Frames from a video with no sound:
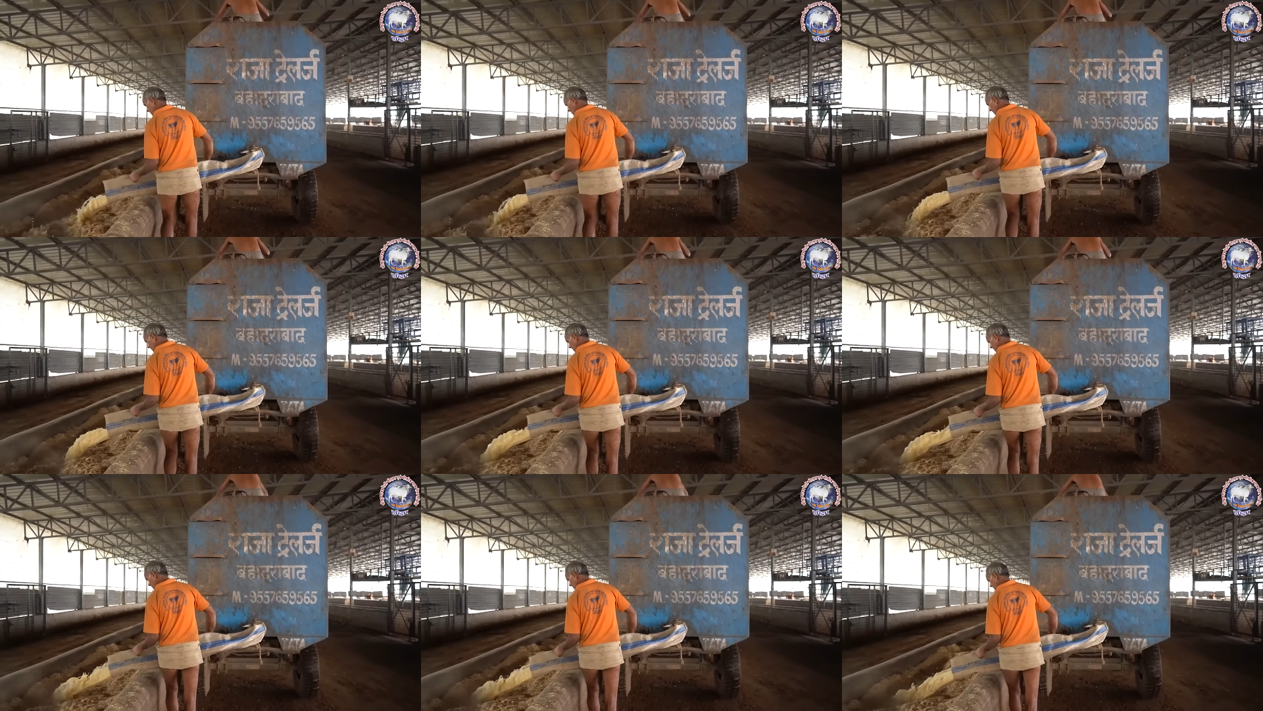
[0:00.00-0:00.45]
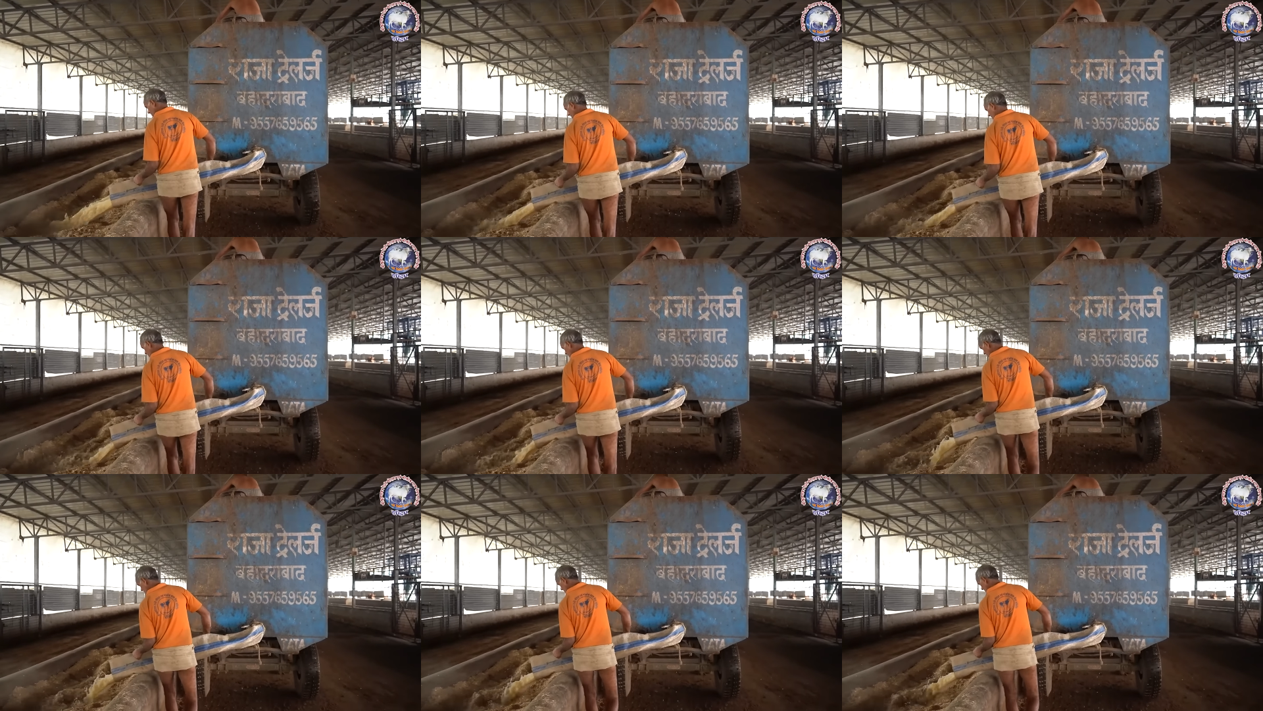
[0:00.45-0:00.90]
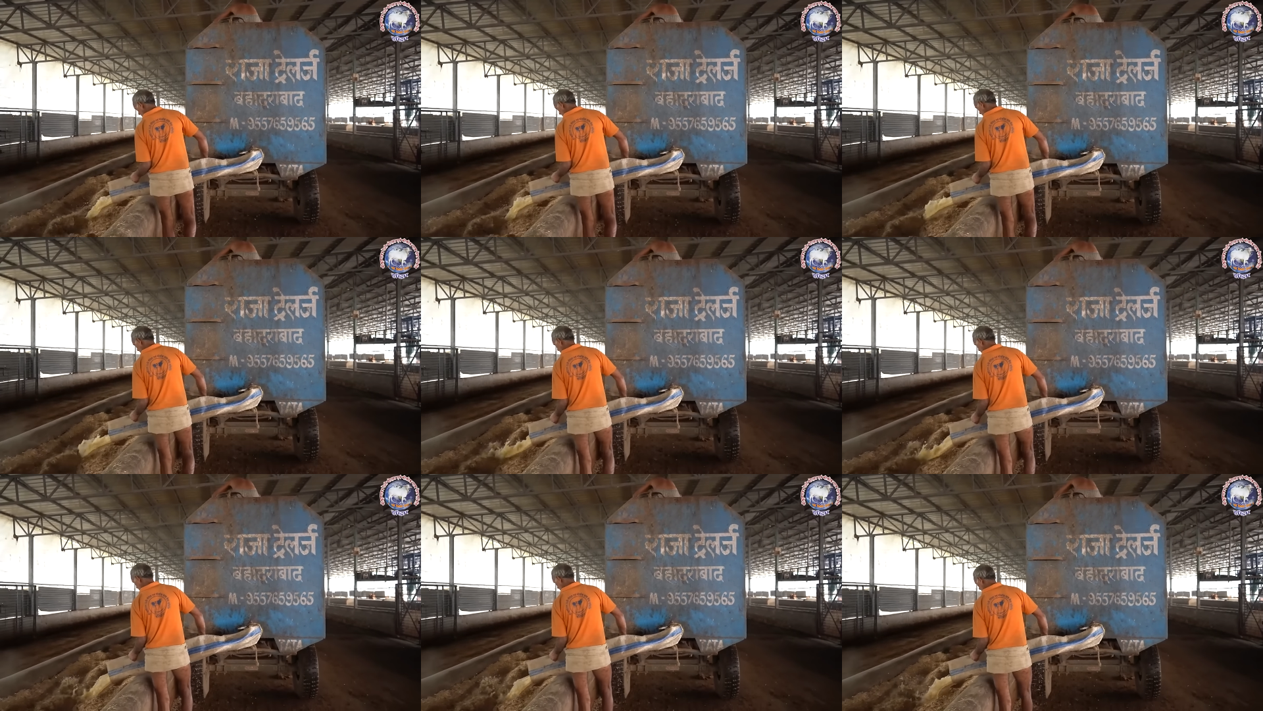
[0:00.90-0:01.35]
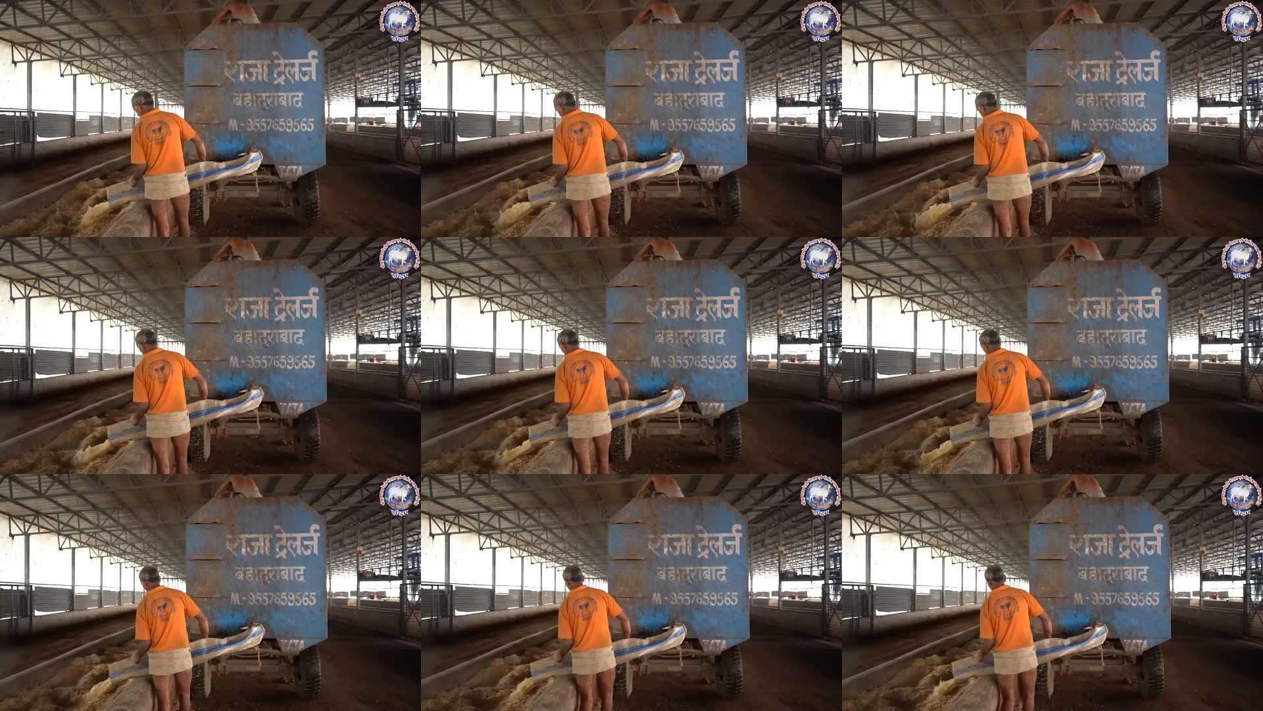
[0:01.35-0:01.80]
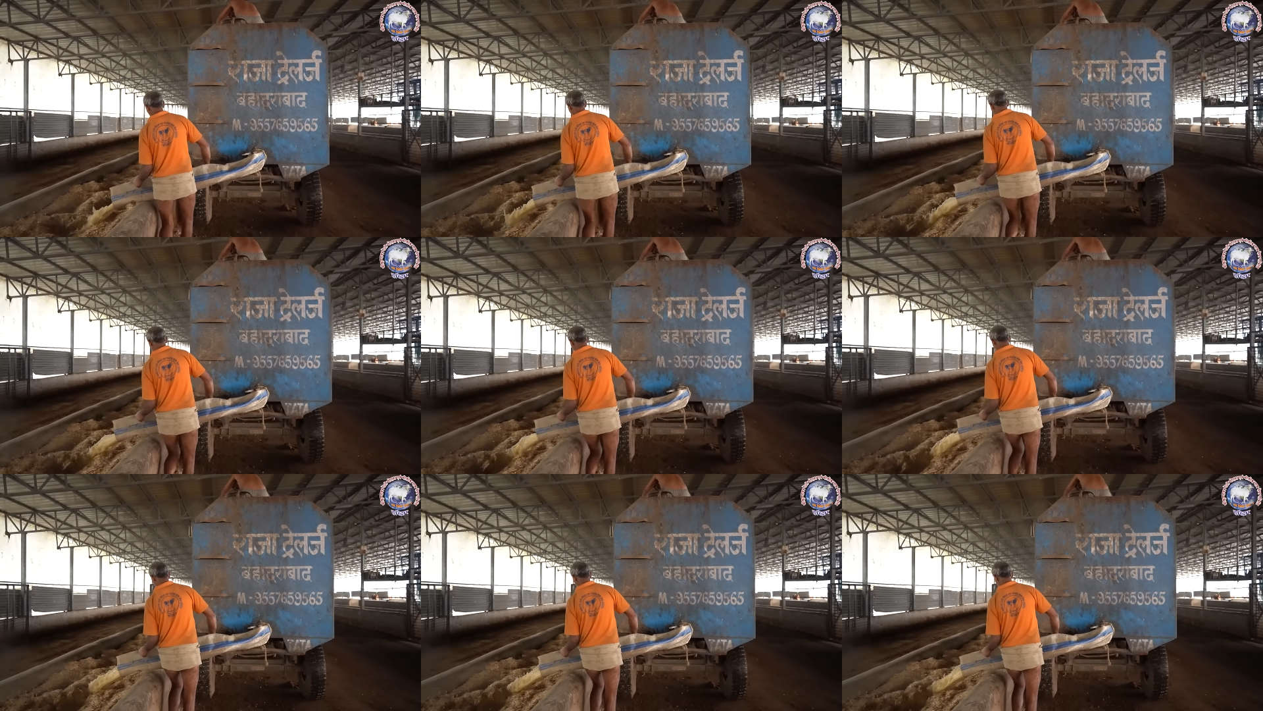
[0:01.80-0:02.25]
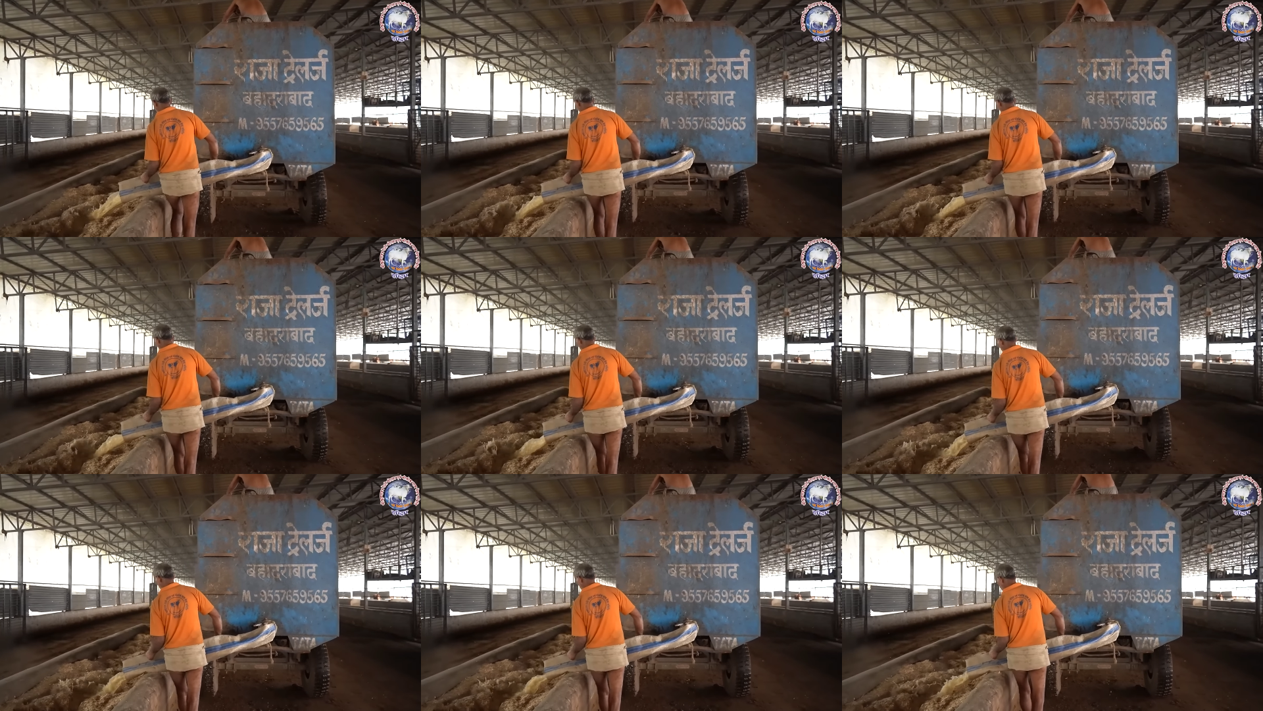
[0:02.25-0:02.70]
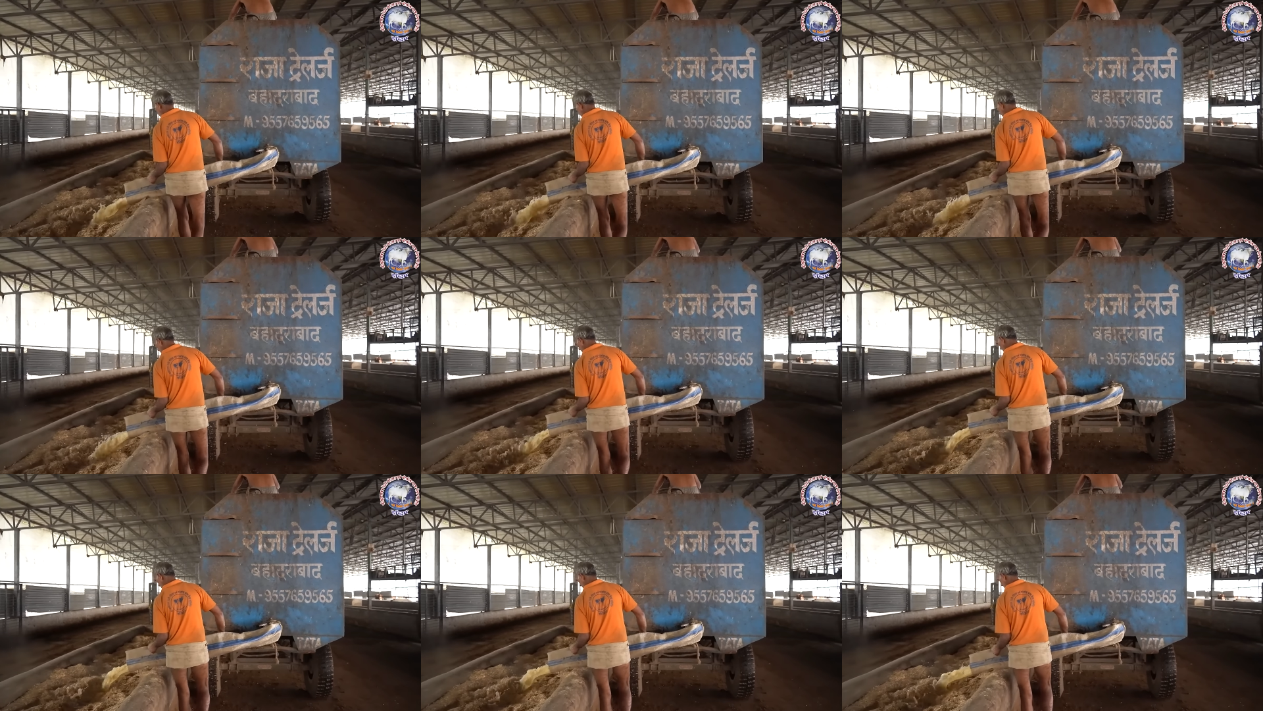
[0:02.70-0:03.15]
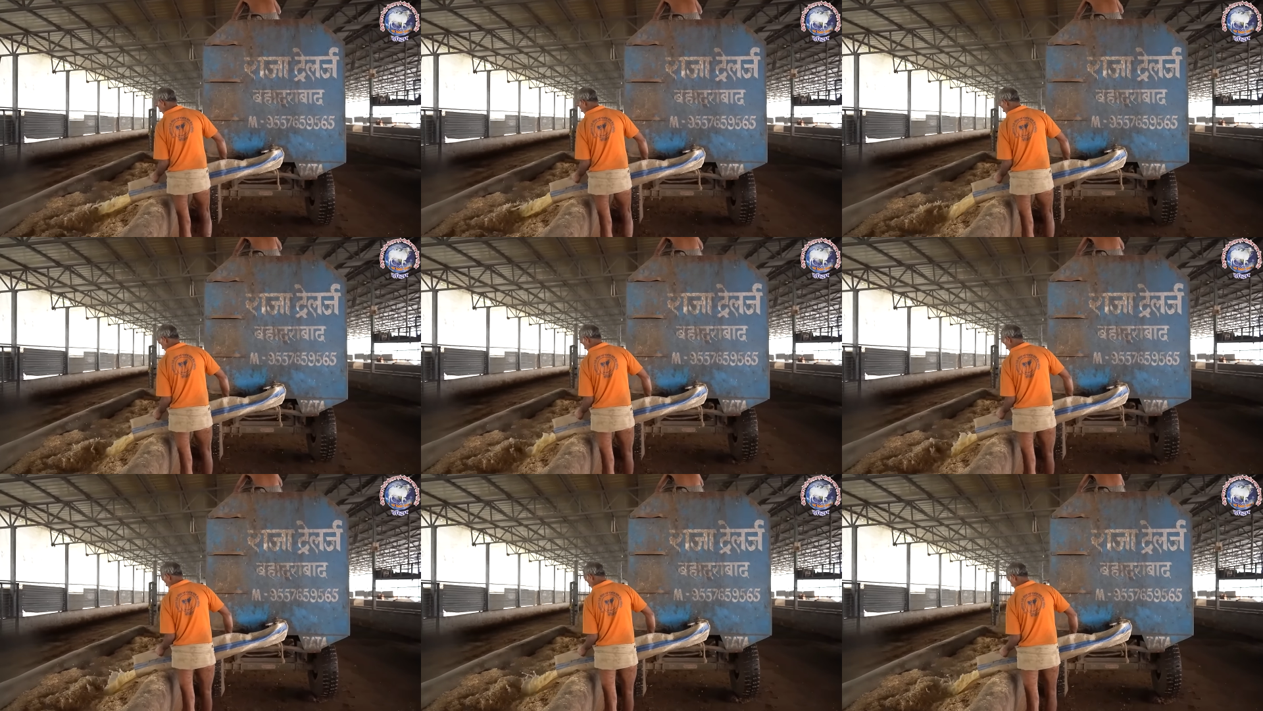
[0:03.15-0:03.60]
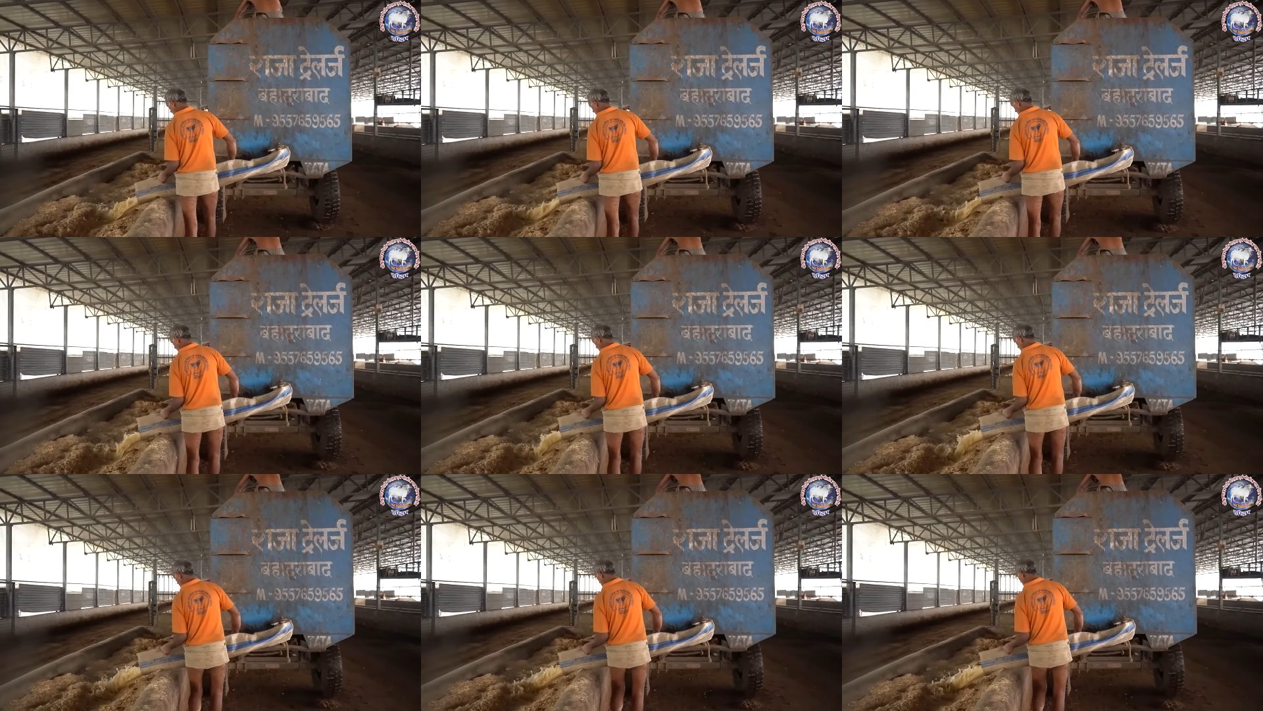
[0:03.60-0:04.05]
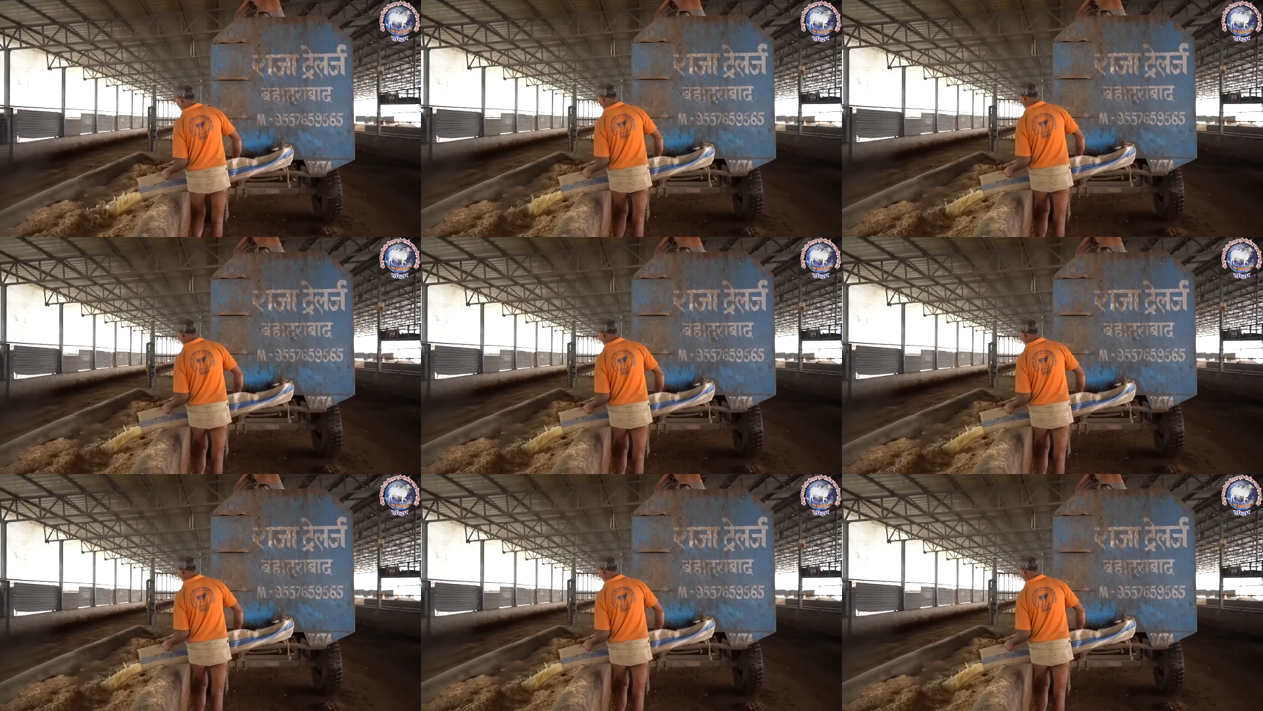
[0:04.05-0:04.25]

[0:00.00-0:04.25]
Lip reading: Nobody's mouth can be seen.